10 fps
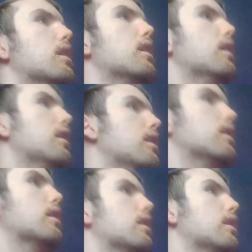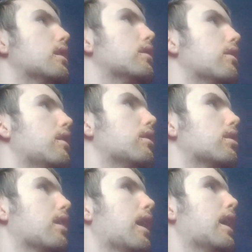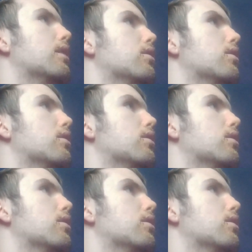it's sad.